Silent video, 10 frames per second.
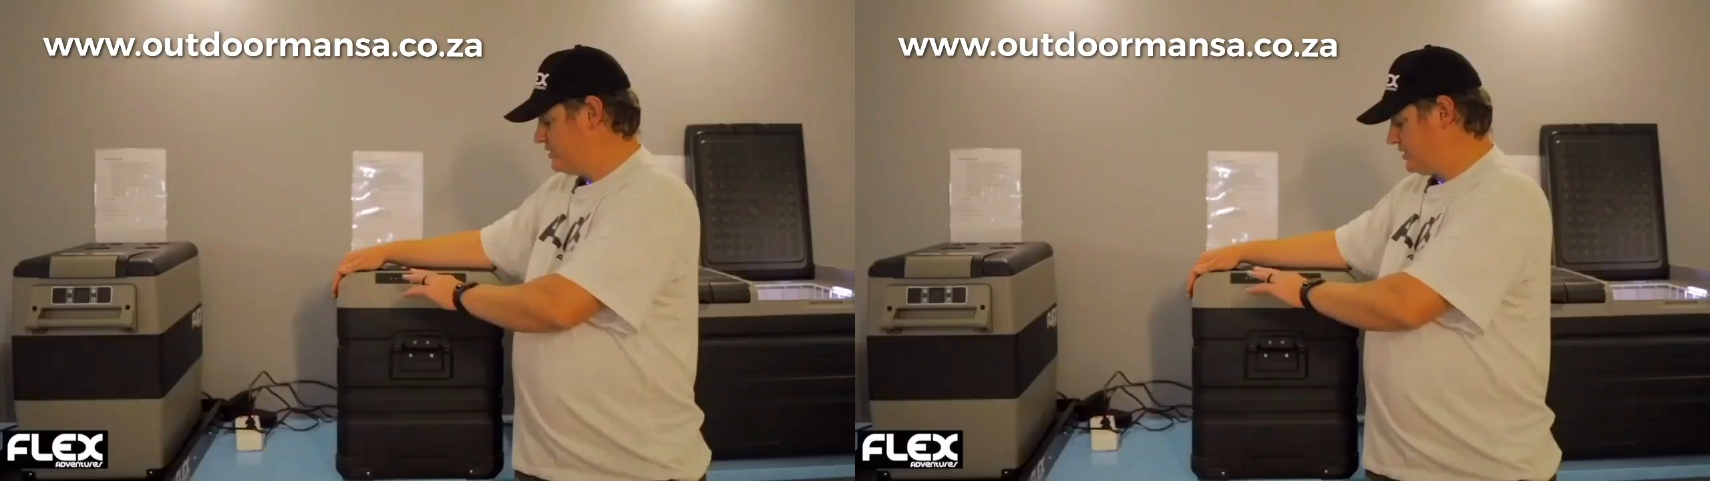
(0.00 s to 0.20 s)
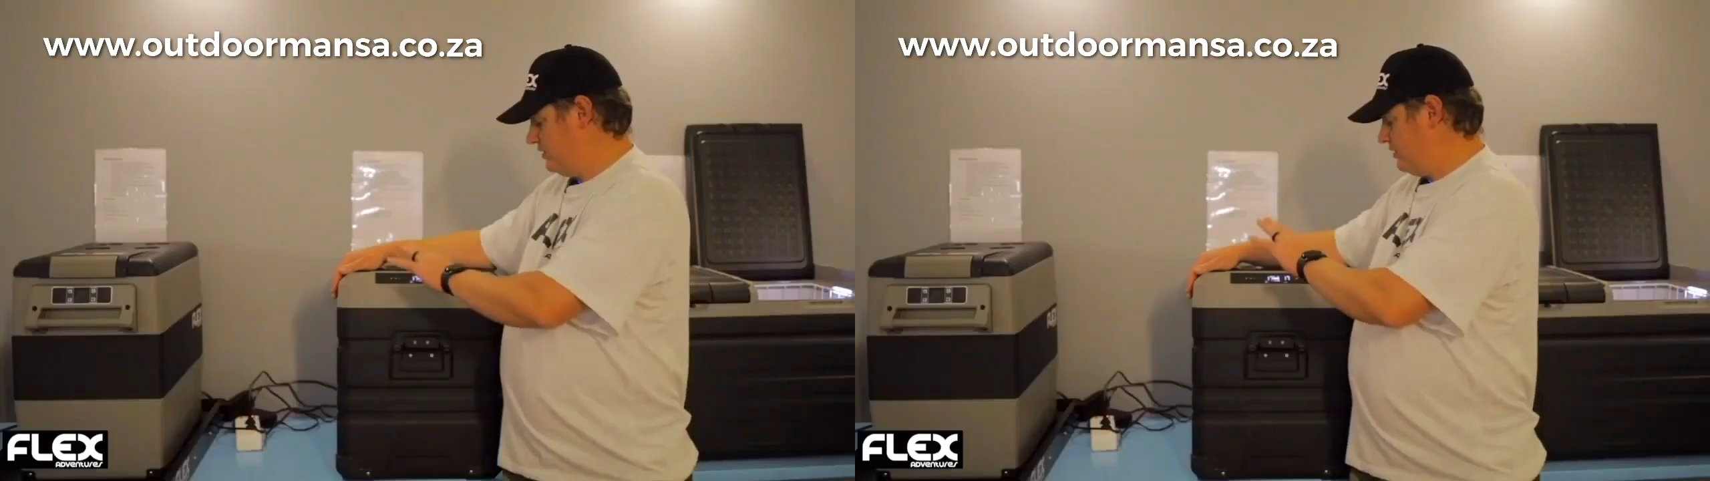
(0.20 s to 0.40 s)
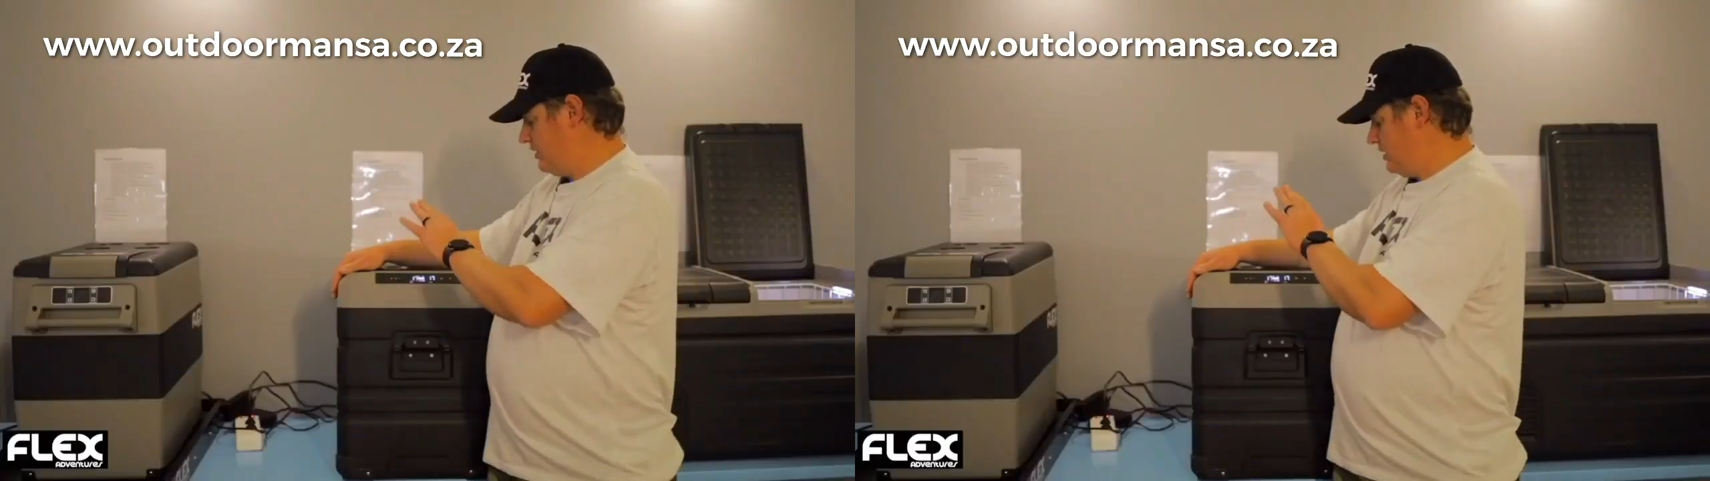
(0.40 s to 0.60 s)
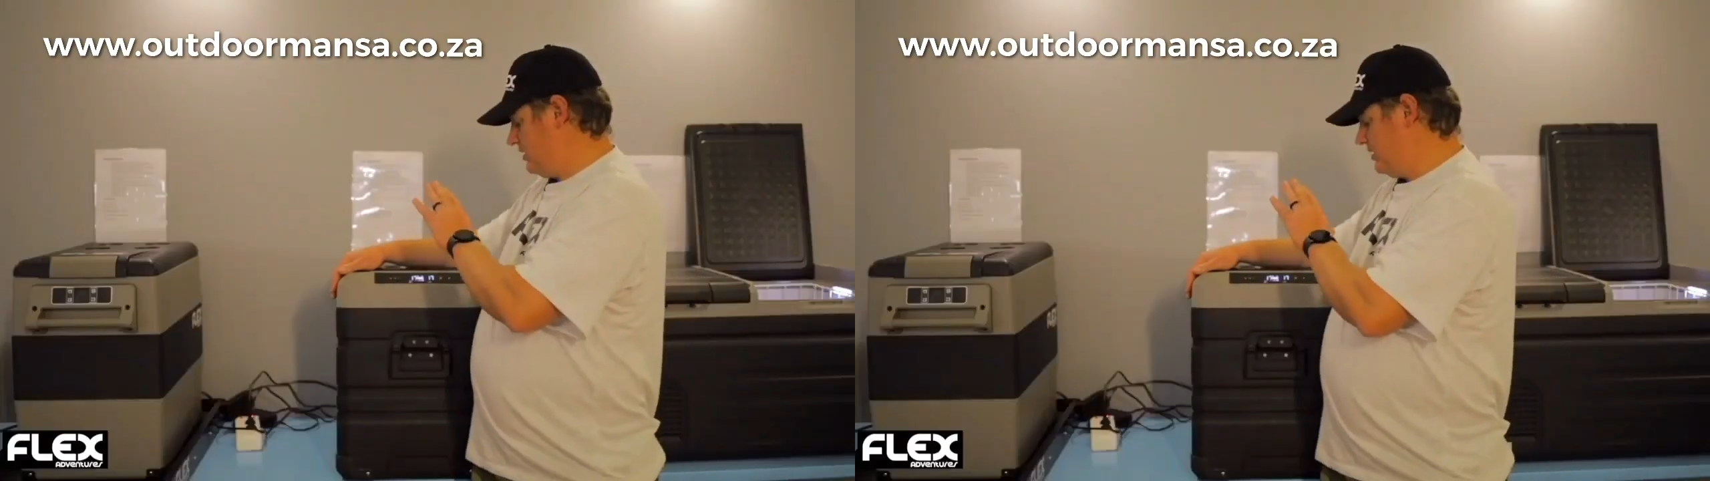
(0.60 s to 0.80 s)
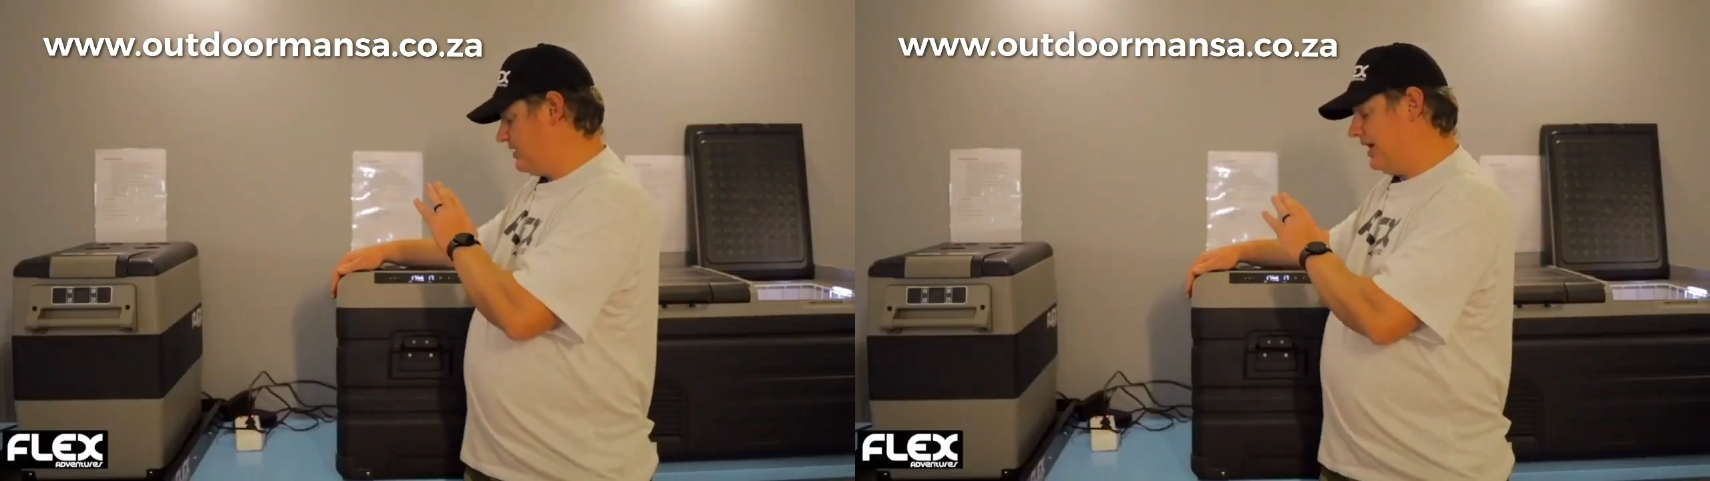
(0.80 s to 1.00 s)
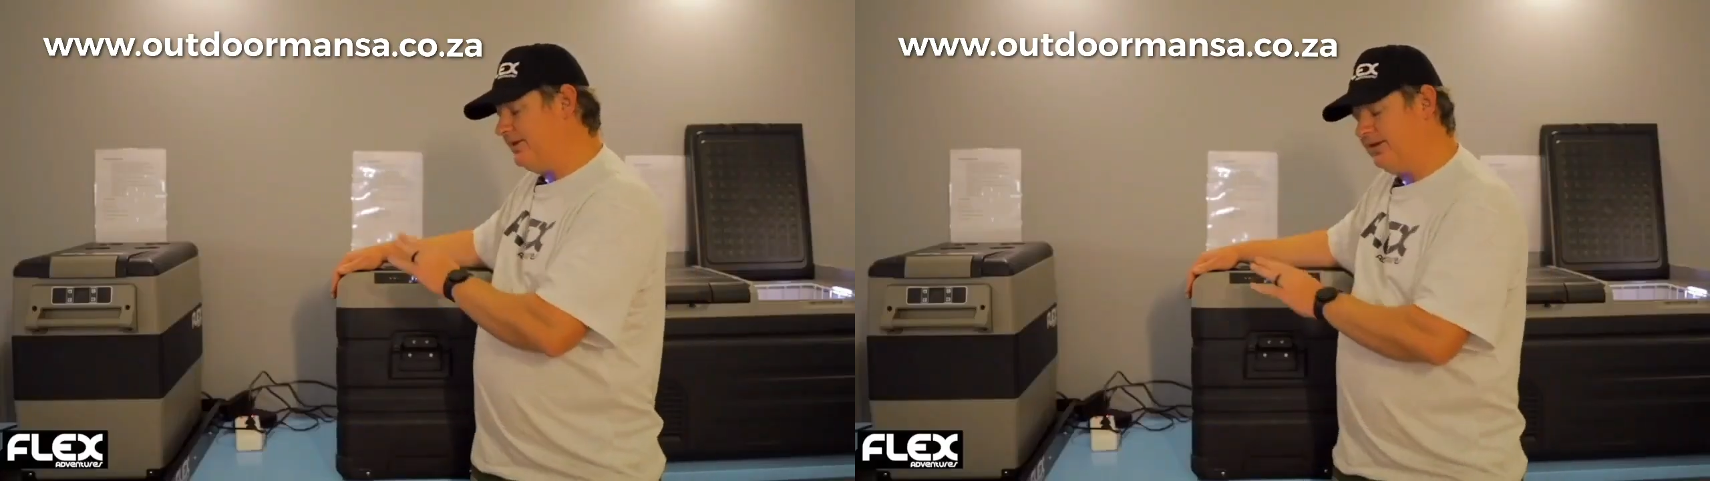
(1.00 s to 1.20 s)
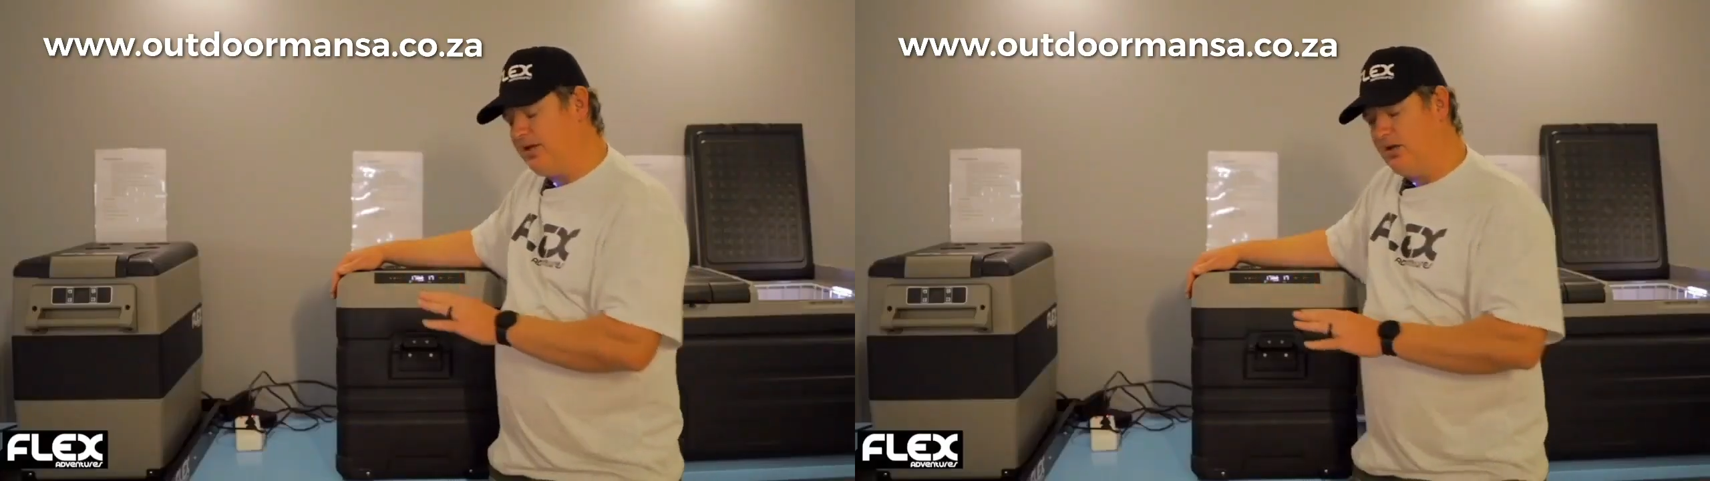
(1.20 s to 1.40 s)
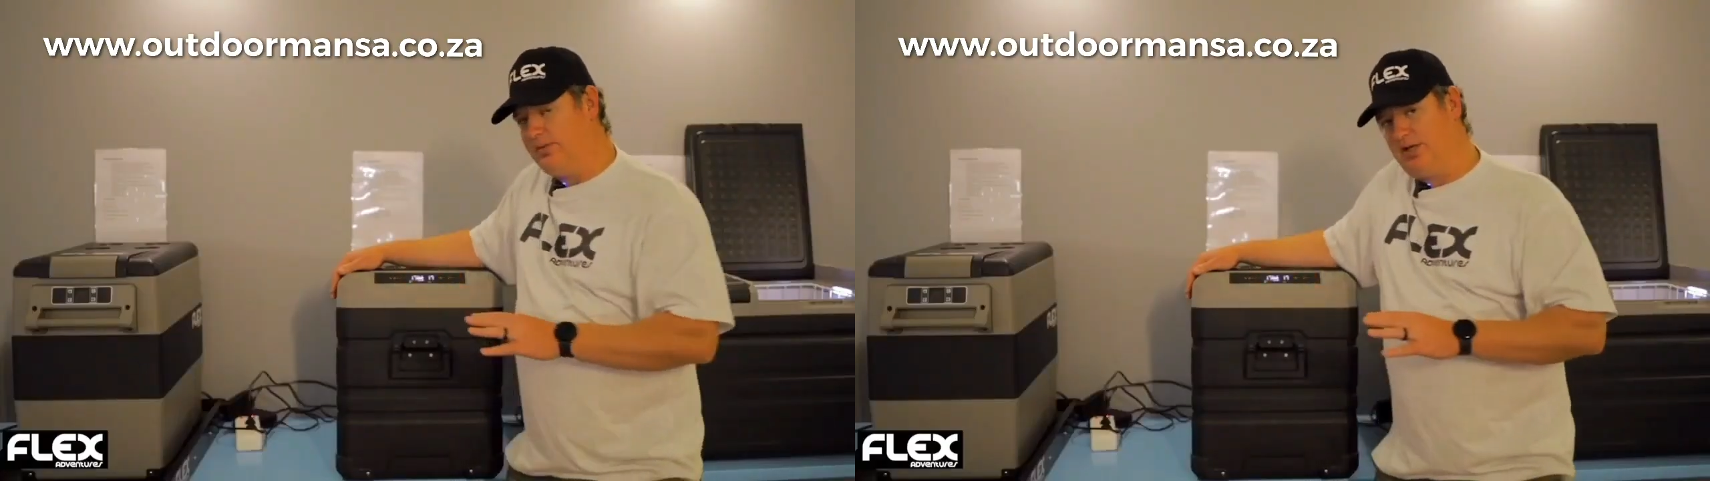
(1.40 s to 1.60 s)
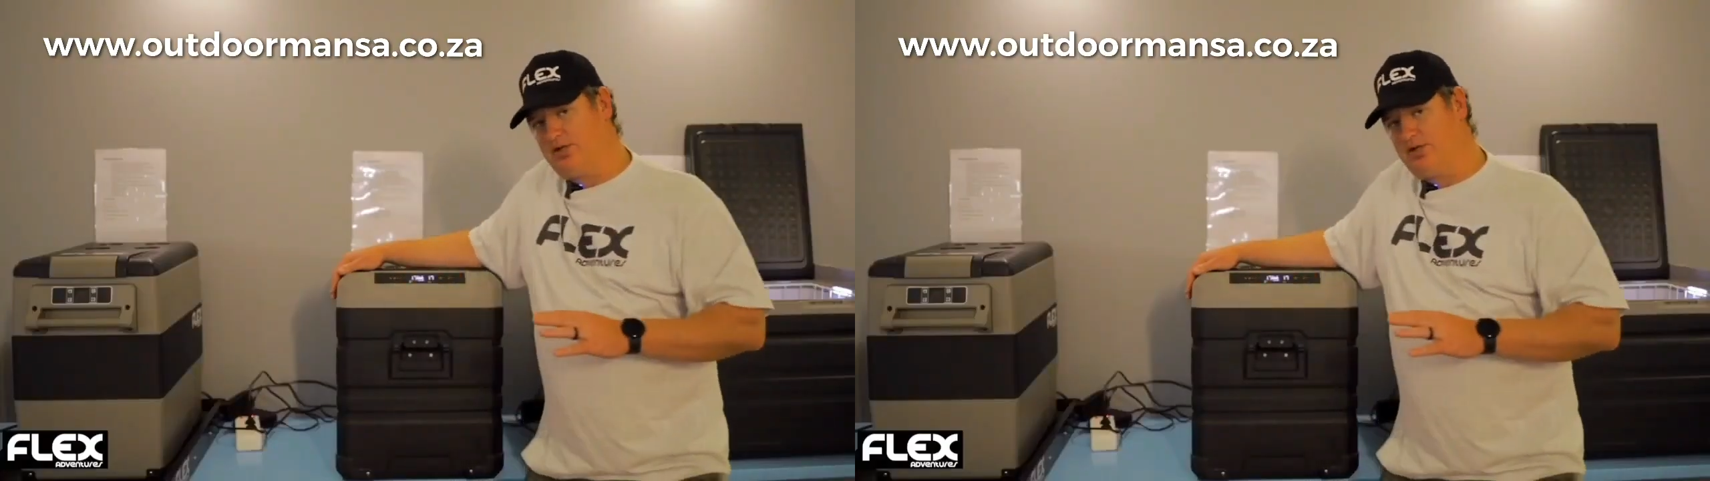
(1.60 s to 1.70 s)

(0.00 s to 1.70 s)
So the other thing I want to